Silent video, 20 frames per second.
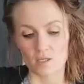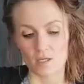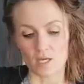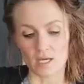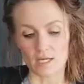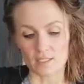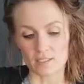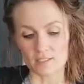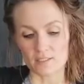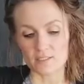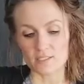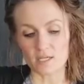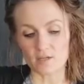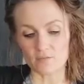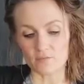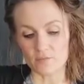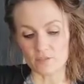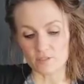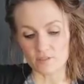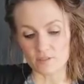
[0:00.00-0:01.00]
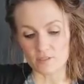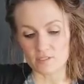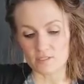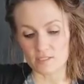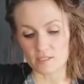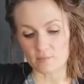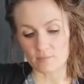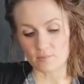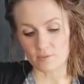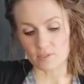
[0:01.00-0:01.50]
I could definitely
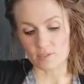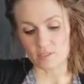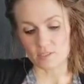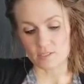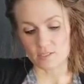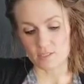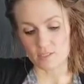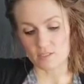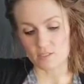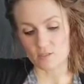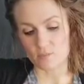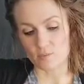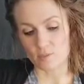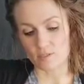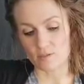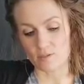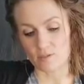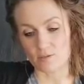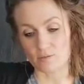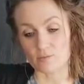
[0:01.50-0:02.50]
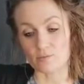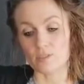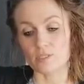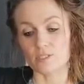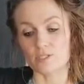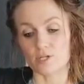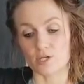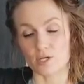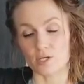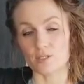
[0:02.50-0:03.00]
separate this into probably 3
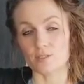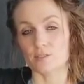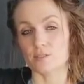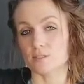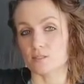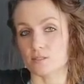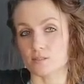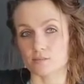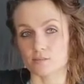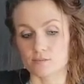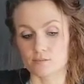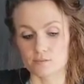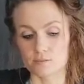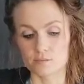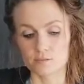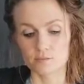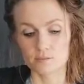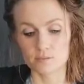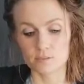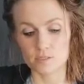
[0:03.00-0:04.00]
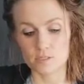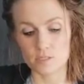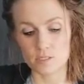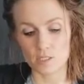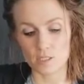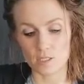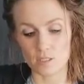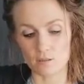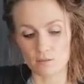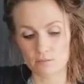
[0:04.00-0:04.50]
jars.
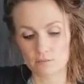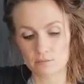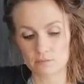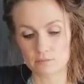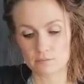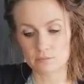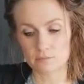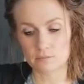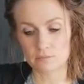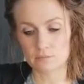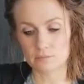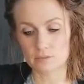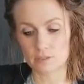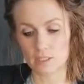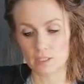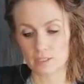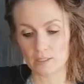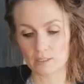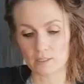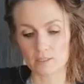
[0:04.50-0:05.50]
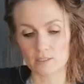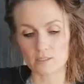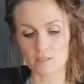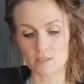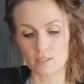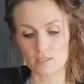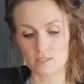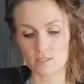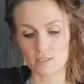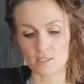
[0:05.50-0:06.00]
So, yikes,
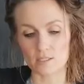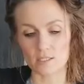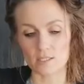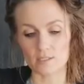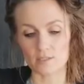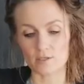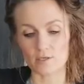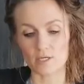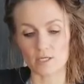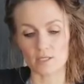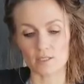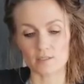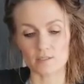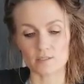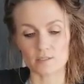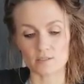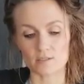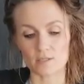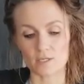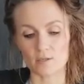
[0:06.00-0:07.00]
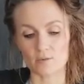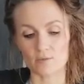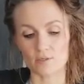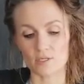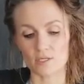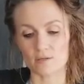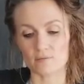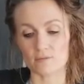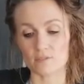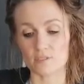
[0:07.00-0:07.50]
that's a lot of grains. Okay, we're going
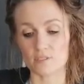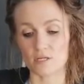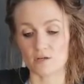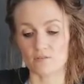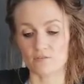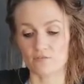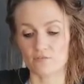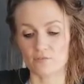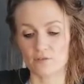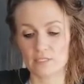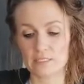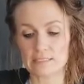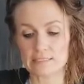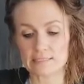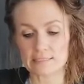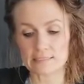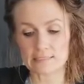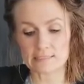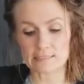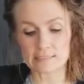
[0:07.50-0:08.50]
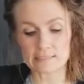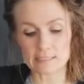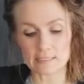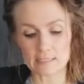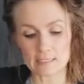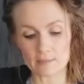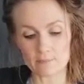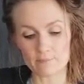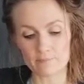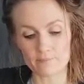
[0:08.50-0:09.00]
to have to start freezing
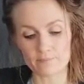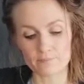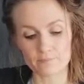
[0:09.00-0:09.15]
some.